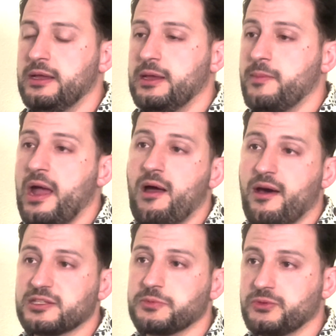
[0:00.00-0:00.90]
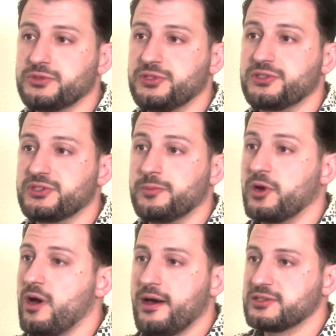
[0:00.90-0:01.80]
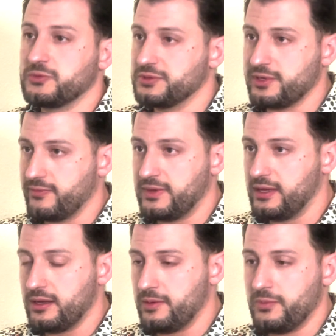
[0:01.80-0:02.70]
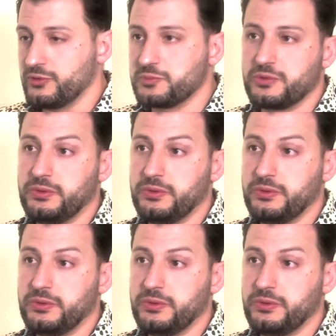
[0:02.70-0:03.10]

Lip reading: In my hospital system, cost was of the utmost